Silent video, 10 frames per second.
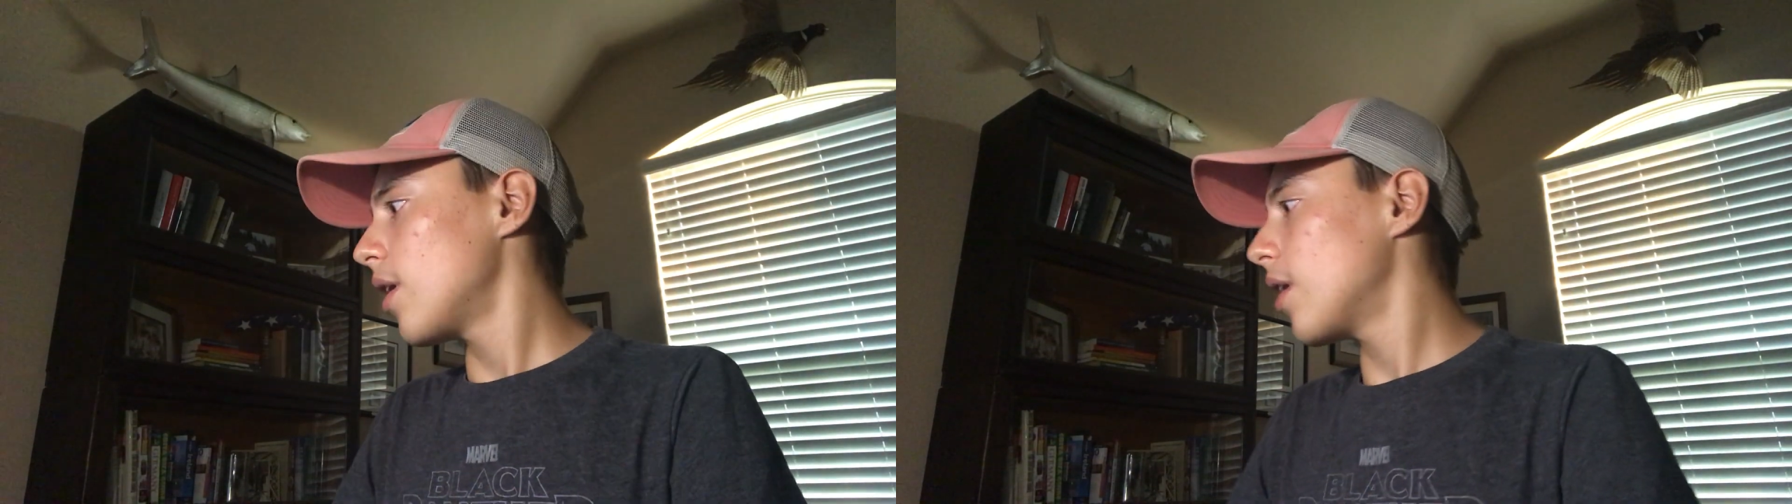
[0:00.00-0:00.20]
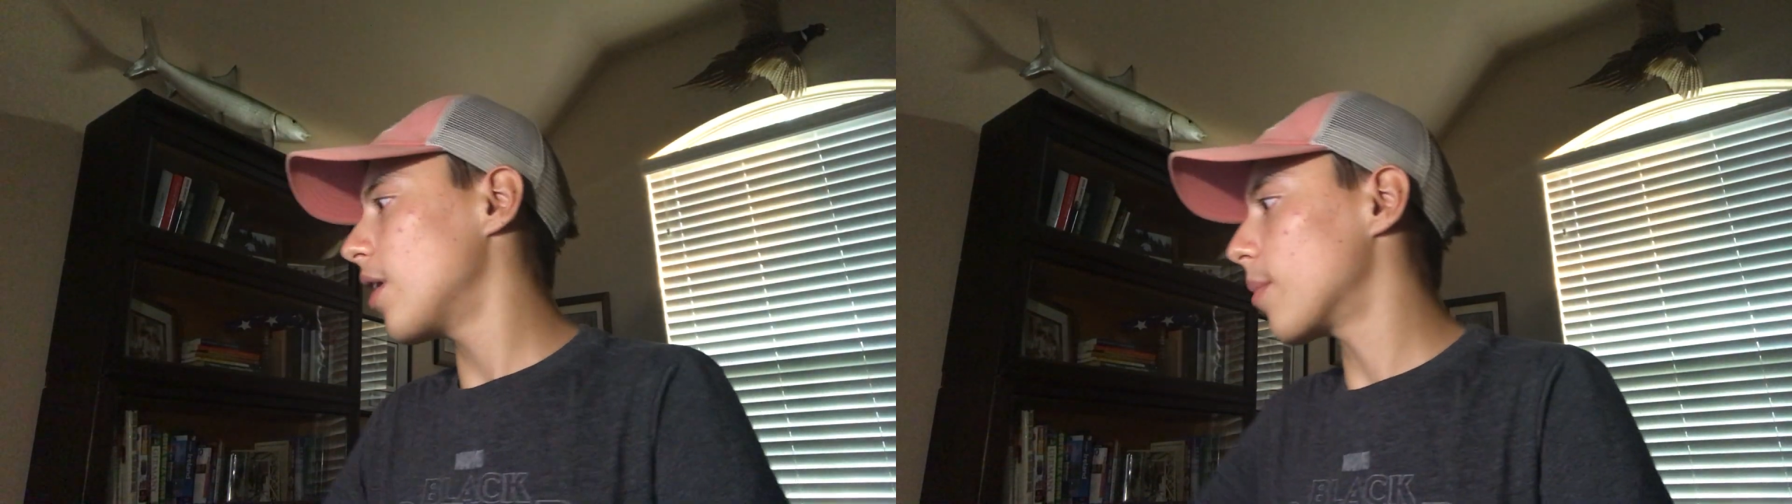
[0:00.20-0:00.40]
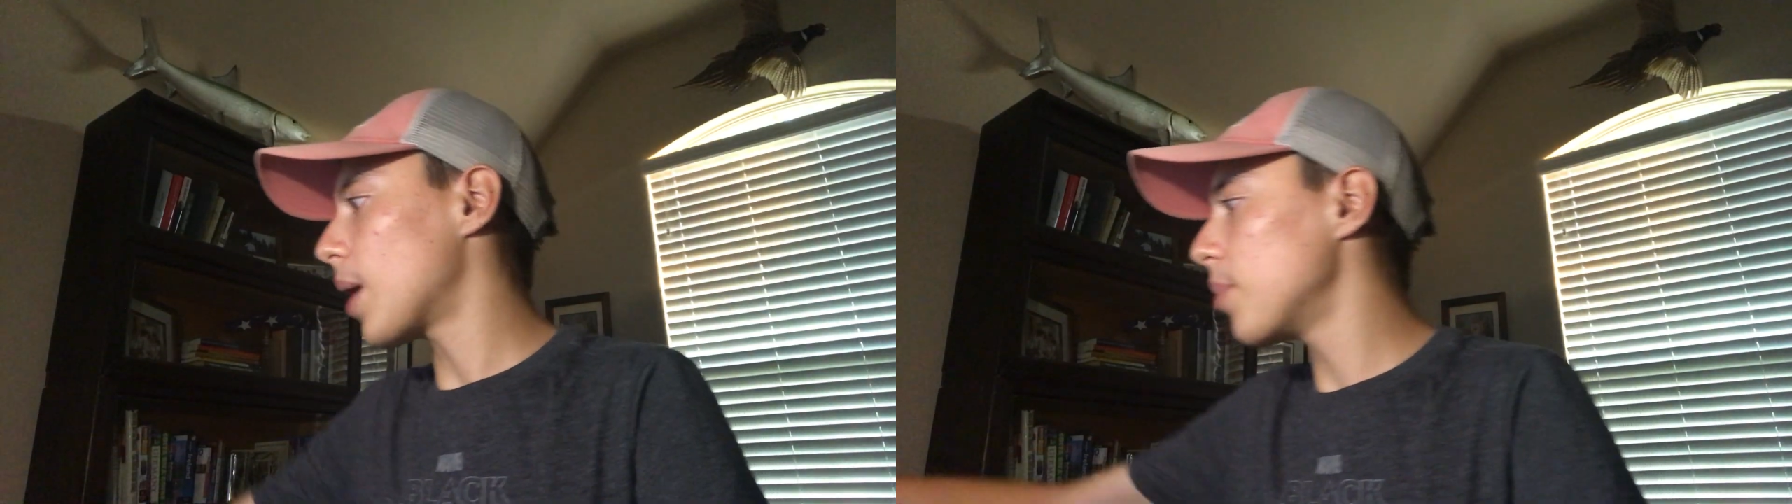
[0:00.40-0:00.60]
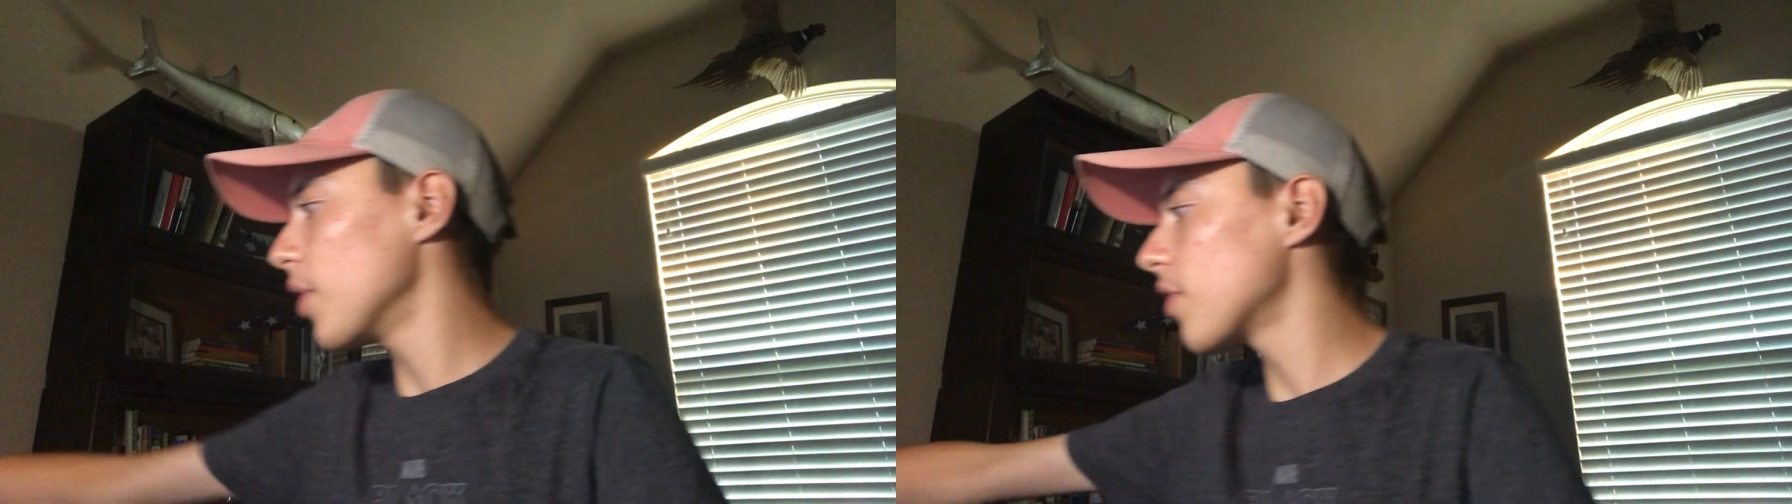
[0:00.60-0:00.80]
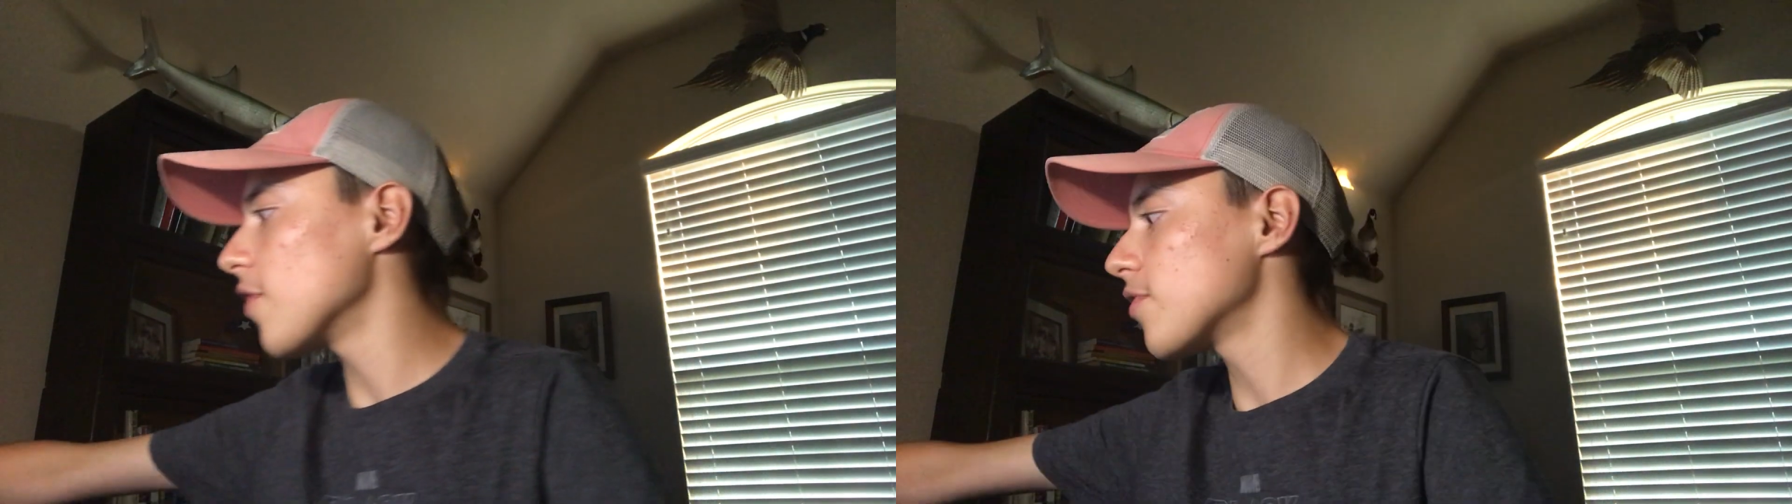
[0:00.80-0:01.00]
I
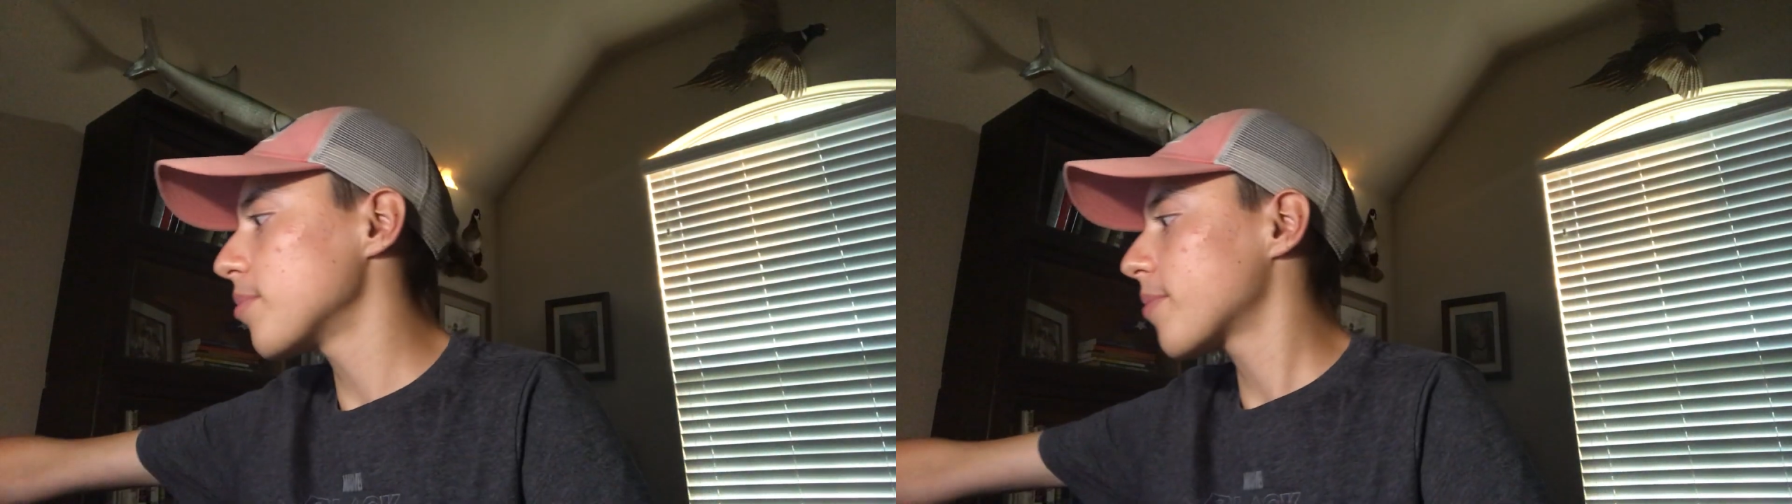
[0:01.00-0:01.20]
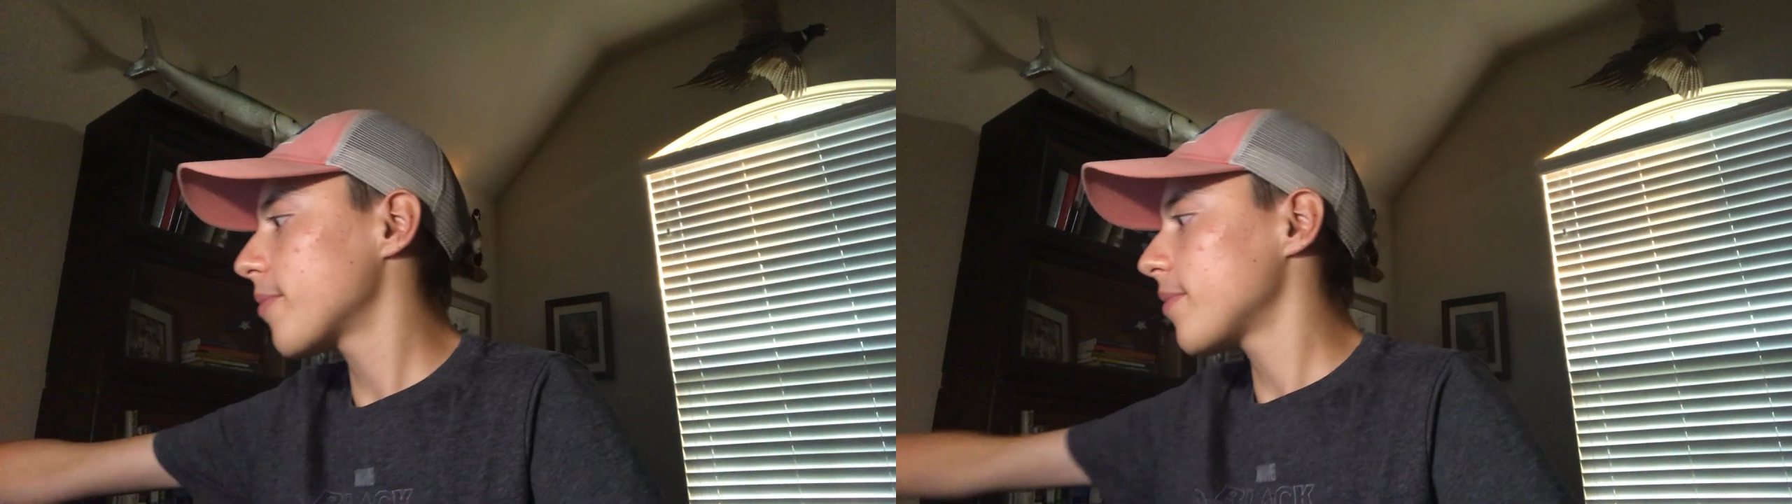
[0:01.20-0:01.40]
built this